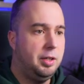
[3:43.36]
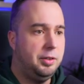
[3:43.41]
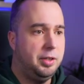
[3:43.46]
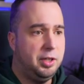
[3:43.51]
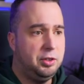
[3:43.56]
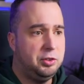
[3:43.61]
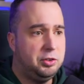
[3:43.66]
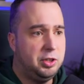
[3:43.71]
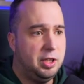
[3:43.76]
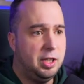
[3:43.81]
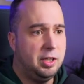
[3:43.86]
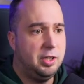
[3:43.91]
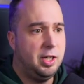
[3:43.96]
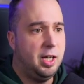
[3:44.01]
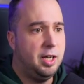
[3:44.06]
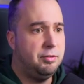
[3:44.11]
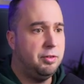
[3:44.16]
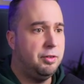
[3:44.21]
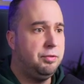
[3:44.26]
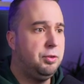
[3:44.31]
Then you see that I
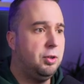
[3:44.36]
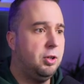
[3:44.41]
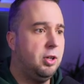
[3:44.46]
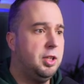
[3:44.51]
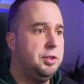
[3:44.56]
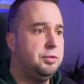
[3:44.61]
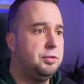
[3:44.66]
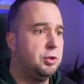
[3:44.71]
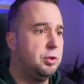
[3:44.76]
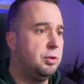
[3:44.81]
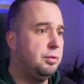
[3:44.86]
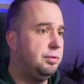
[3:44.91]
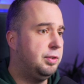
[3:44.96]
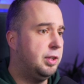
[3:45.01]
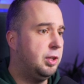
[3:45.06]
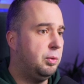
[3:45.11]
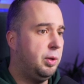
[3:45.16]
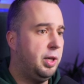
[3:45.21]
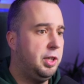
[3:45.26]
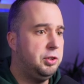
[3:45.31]
have a few lines for
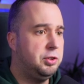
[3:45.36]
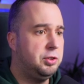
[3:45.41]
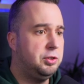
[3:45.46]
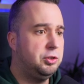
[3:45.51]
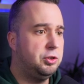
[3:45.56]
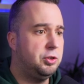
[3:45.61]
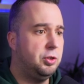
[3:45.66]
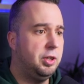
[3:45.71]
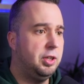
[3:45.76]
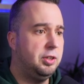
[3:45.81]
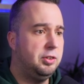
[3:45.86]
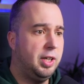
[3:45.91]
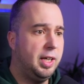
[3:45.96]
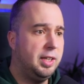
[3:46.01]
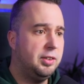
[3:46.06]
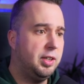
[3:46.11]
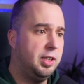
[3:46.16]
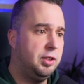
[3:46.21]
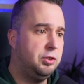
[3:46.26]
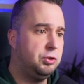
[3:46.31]
configuration. So the
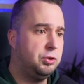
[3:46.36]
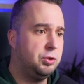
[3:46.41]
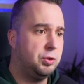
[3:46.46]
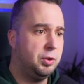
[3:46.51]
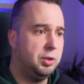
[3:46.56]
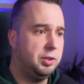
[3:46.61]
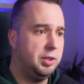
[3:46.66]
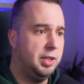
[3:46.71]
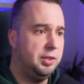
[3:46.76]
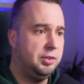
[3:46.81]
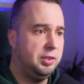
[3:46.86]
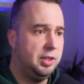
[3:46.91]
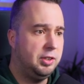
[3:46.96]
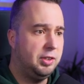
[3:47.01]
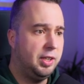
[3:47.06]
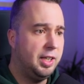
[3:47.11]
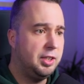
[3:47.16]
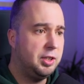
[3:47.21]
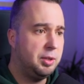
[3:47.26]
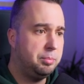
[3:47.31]
data is stored in the
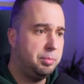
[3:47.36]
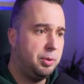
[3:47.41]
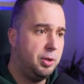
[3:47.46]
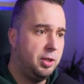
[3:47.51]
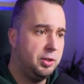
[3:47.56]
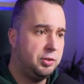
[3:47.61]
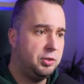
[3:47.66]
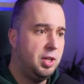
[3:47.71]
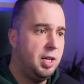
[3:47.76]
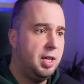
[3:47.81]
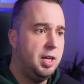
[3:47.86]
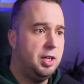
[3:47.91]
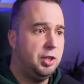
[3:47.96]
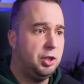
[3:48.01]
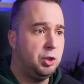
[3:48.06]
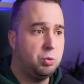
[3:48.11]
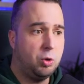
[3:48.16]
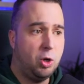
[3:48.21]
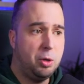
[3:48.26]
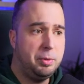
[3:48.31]
data pod.
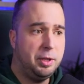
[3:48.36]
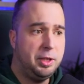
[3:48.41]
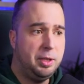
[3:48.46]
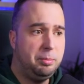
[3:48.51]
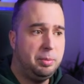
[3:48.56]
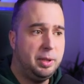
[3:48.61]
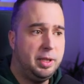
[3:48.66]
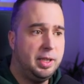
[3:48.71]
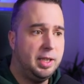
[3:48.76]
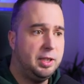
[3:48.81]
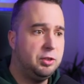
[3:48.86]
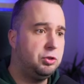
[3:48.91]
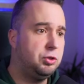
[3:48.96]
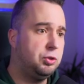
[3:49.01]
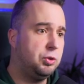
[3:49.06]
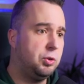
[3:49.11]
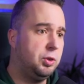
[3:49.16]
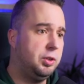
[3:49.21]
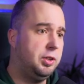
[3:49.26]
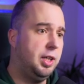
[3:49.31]
The ChromaDB is
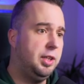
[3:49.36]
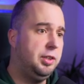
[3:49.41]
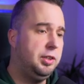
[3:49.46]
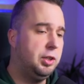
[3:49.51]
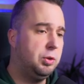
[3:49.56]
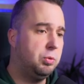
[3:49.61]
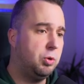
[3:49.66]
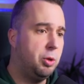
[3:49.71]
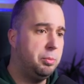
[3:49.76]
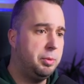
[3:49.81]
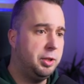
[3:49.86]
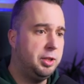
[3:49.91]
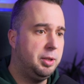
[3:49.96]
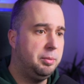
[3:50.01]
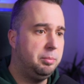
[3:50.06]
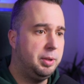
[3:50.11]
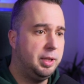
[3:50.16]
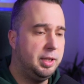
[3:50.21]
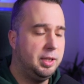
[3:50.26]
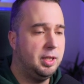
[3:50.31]
stored in the
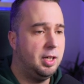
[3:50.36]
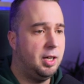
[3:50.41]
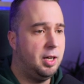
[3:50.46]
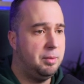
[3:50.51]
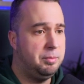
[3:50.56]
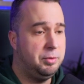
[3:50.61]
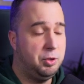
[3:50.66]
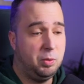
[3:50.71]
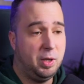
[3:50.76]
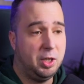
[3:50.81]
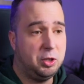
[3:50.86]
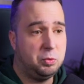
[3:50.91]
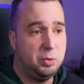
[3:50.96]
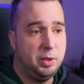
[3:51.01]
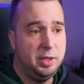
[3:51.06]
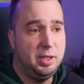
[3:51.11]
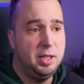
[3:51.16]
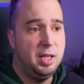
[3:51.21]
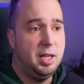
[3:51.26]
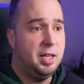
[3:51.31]
ChromaDB um,
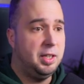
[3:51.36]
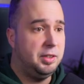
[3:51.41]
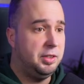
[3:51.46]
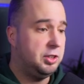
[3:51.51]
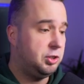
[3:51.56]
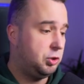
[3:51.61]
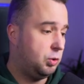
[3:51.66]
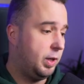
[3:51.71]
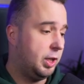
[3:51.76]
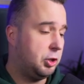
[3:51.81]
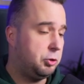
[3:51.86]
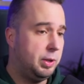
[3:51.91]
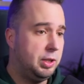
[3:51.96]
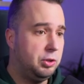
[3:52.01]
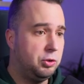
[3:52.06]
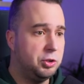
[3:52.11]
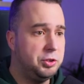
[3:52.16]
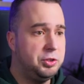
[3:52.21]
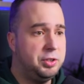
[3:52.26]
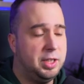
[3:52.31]
directory. This directory
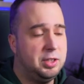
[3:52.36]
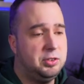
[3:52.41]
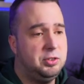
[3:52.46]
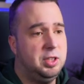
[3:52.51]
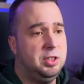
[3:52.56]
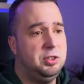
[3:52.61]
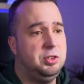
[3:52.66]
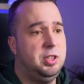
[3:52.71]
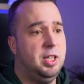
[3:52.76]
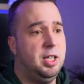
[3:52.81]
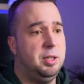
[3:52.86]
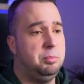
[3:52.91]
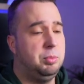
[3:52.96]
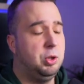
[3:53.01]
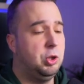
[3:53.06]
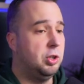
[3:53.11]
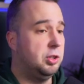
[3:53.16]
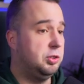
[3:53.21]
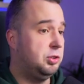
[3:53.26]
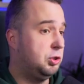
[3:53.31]
doesn't exist yet
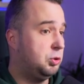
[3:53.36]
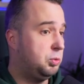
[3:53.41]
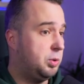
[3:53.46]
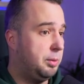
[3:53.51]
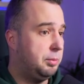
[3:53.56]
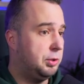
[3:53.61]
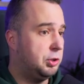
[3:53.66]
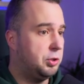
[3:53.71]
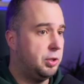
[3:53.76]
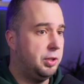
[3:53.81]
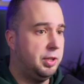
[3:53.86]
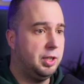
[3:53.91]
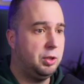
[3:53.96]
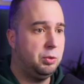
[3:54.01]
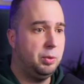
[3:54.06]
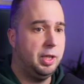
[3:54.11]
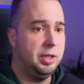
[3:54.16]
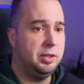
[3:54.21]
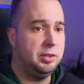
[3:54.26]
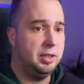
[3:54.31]
because the script is going to
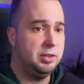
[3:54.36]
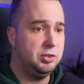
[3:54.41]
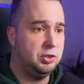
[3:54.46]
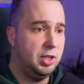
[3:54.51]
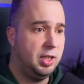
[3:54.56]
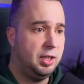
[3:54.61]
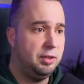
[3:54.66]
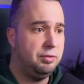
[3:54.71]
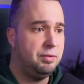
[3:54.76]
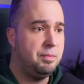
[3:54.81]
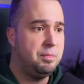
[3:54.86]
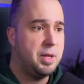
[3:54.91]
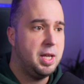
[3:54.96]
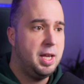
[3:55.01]
create it itself.